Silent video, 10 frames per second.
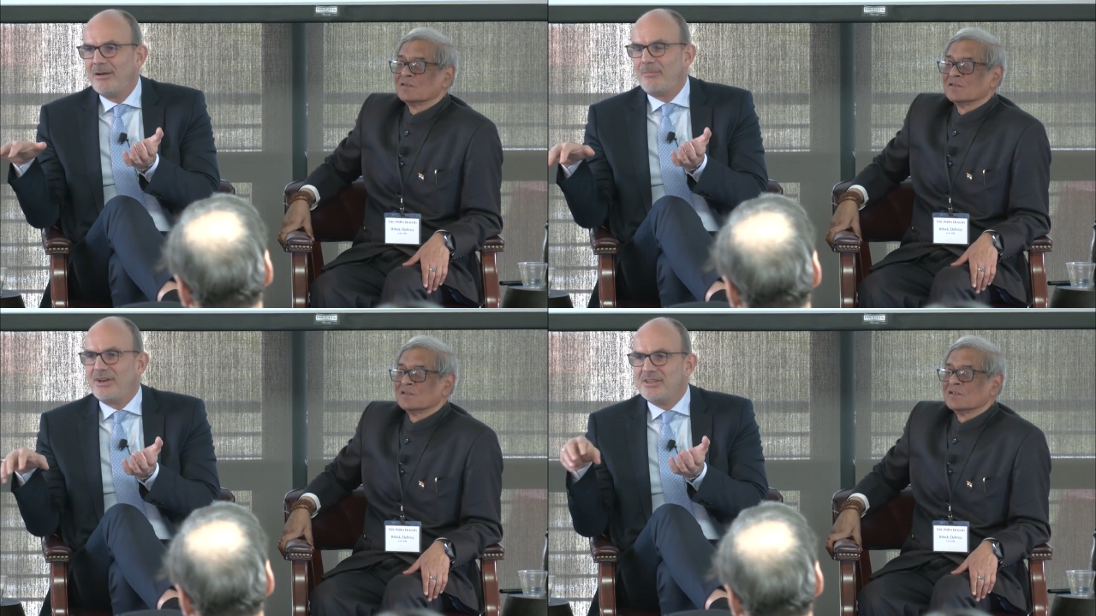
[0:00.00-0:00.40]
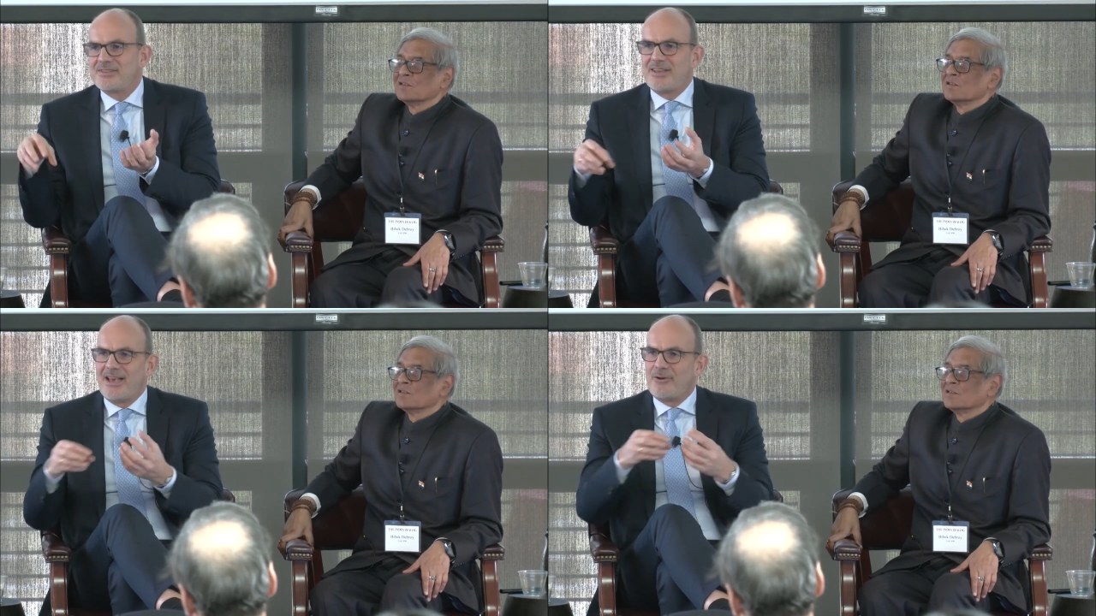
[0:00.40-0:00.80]
Speaker 1: But
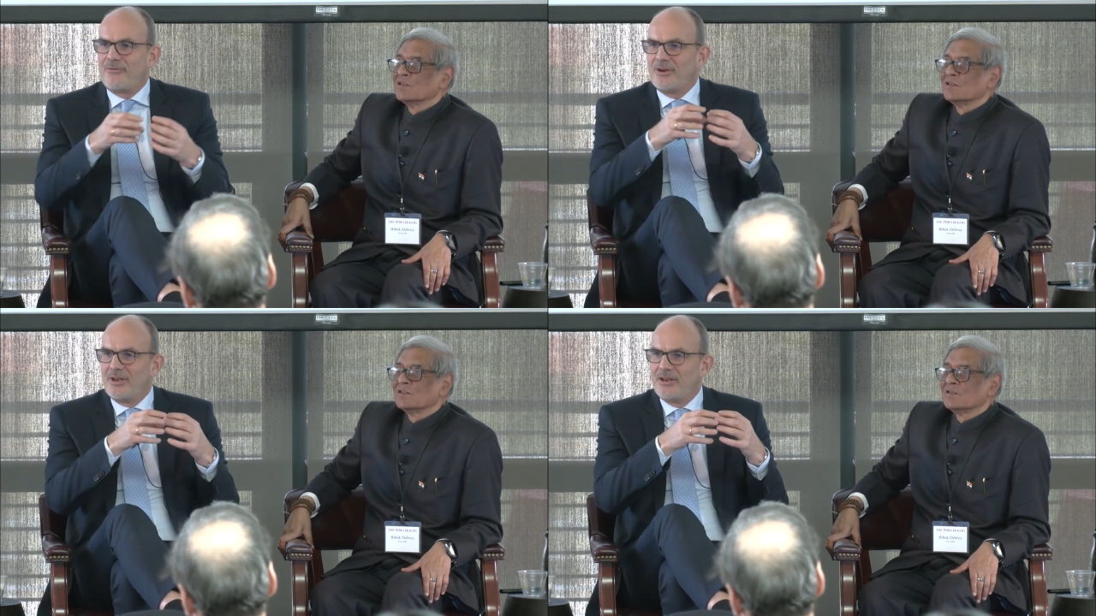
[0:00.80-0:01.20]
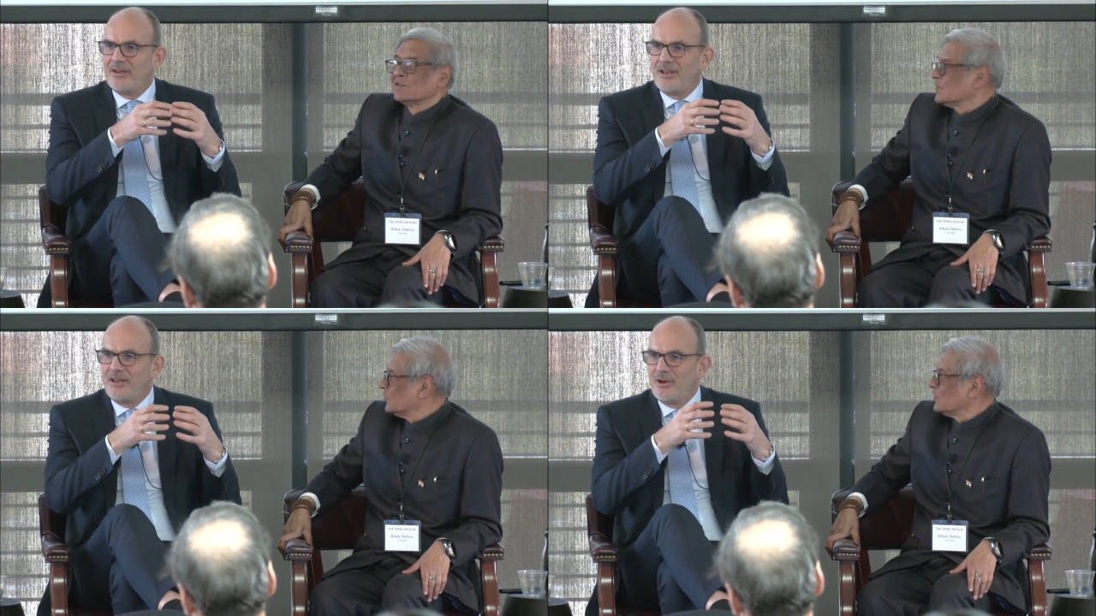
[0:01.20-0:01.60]
instead of
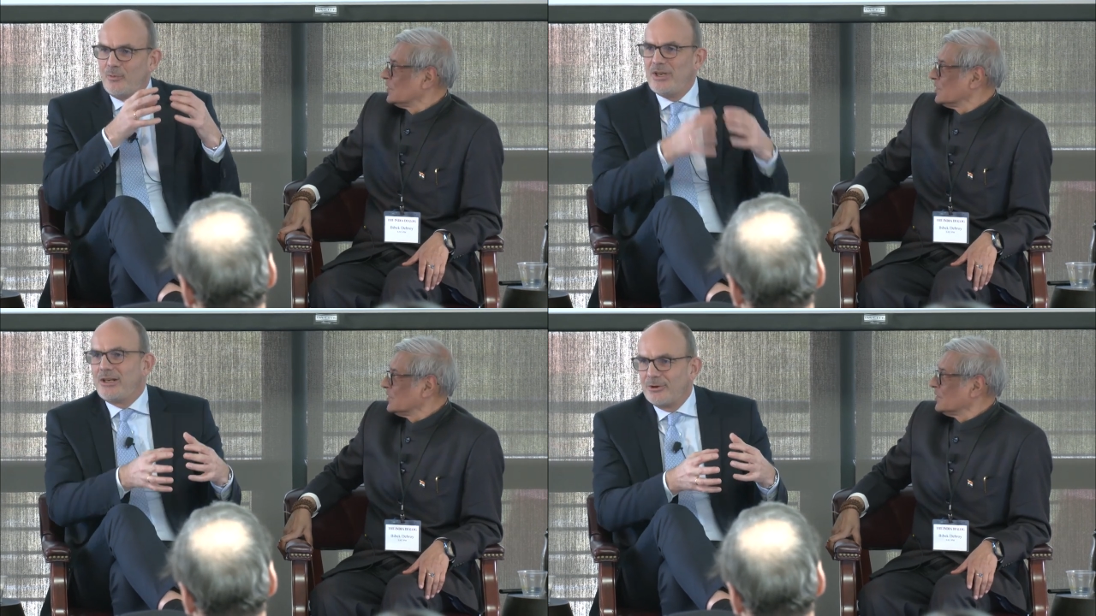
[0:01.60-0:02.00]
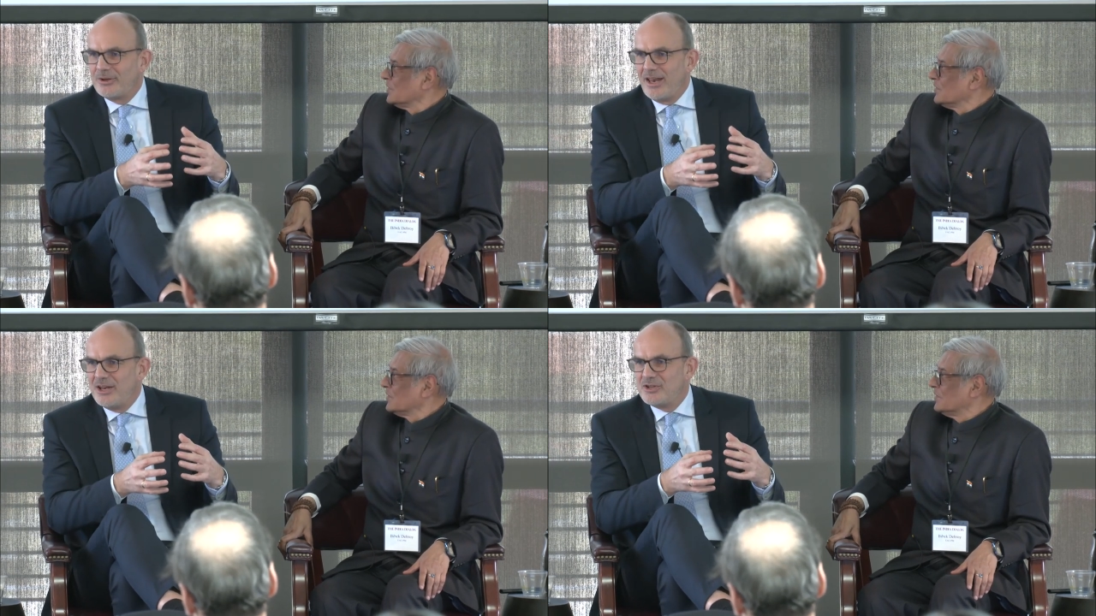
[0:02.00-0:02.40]
a, a, a weak
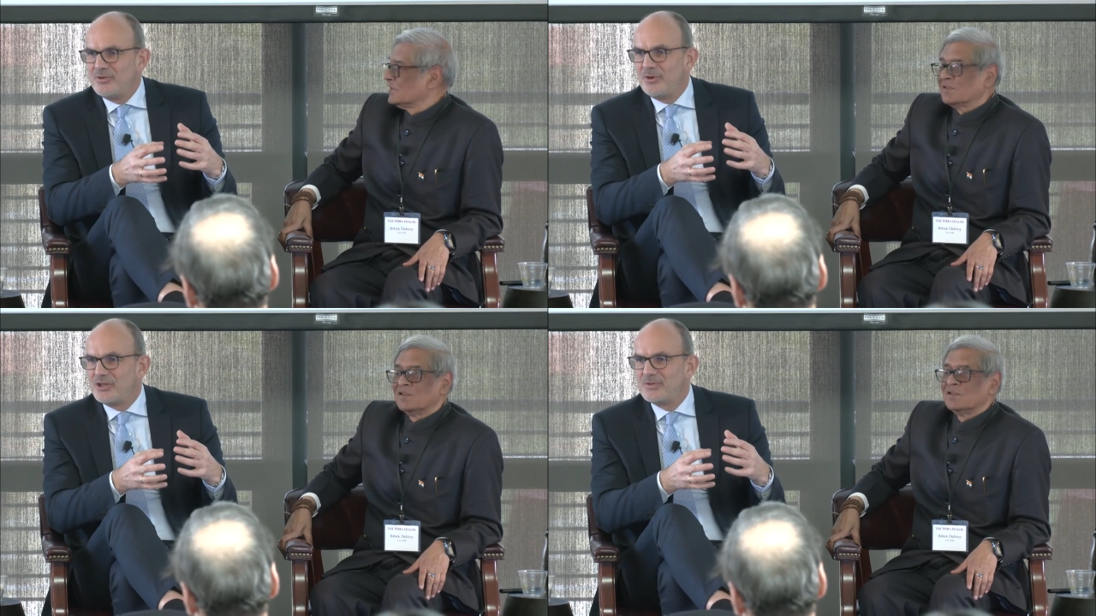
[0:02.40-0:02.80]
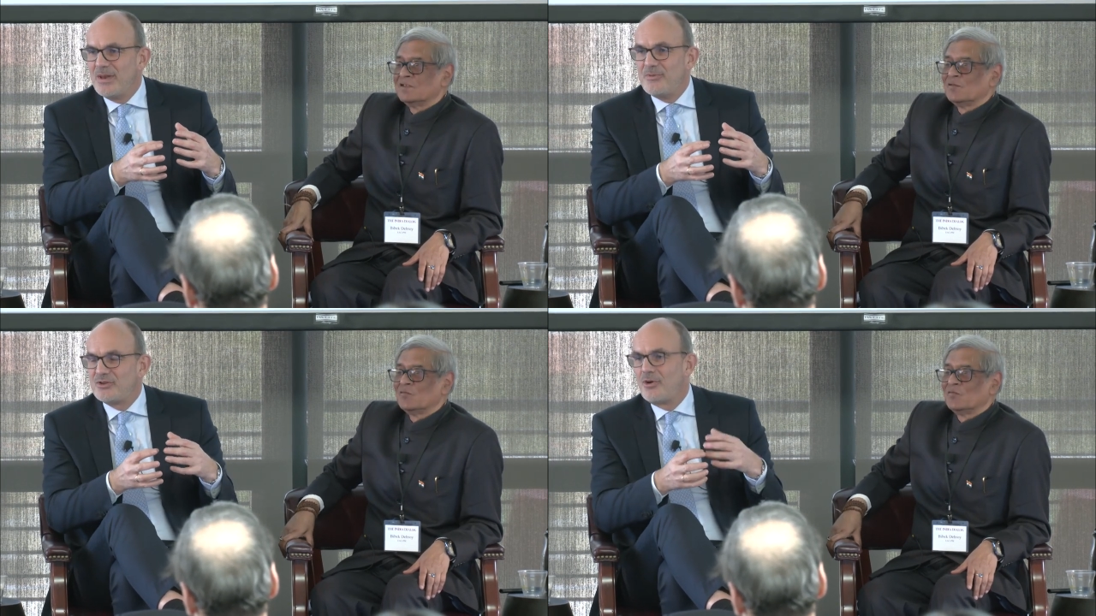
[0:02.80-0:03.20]
location, which is
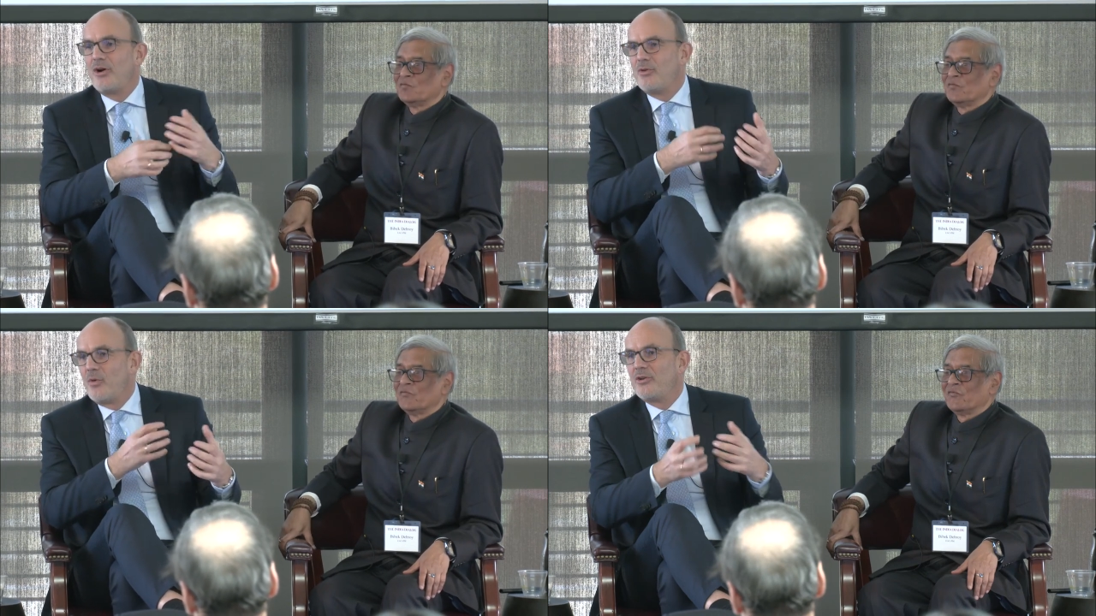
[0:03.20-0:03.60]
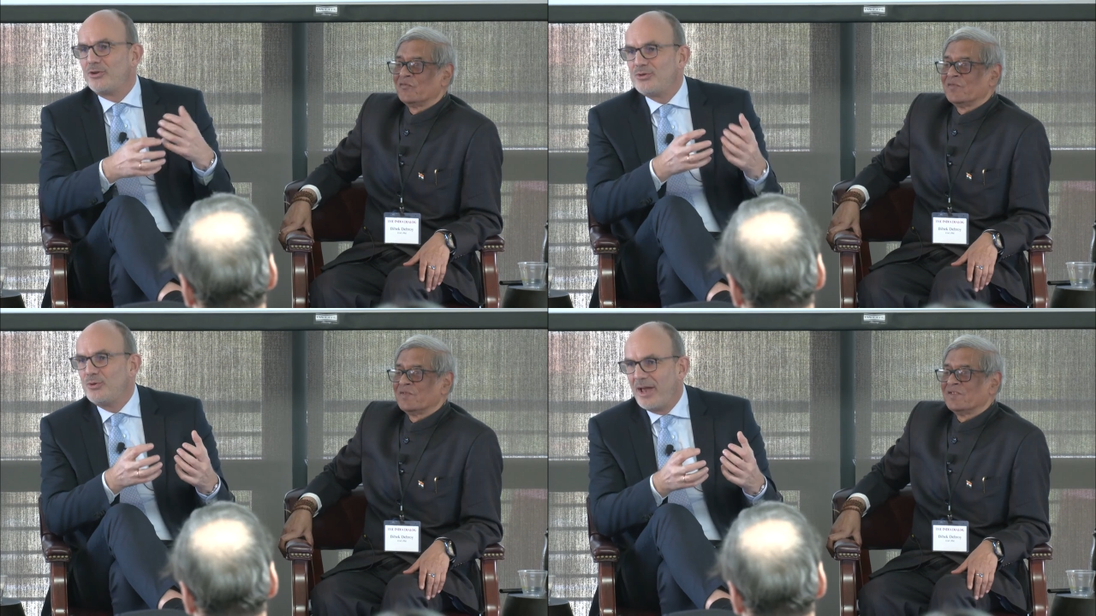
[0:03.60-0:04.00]
maybe strong in one or
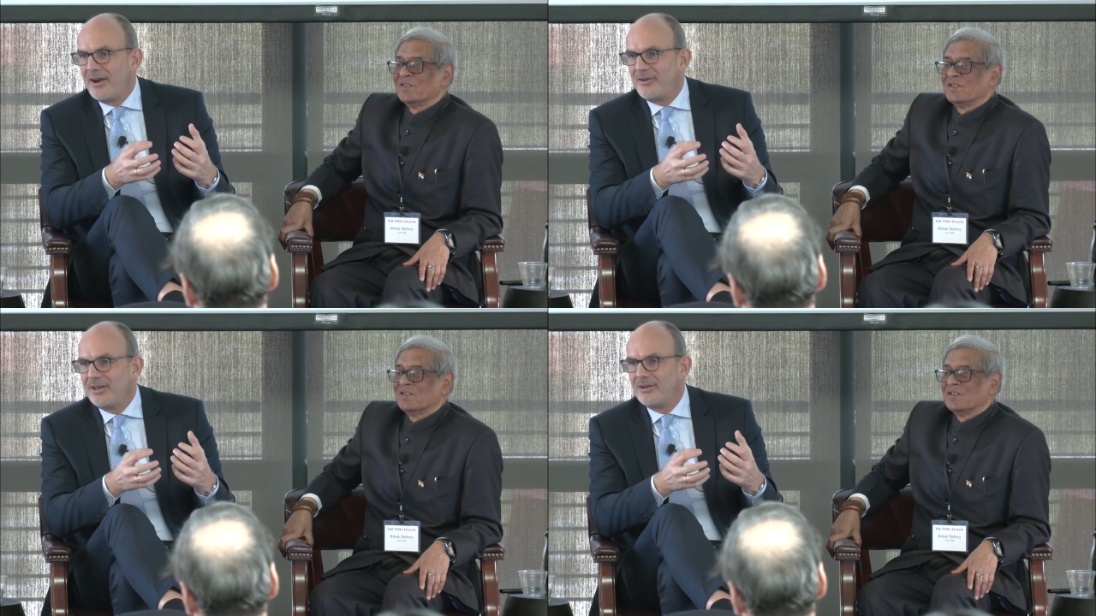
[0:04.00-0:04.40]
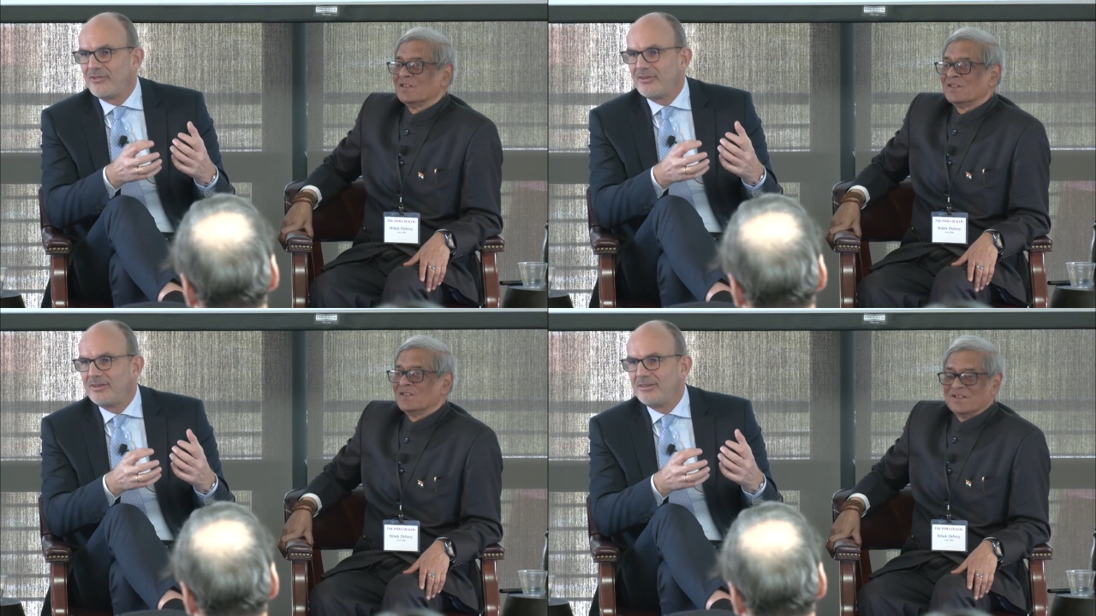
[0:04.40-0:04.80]
two areas,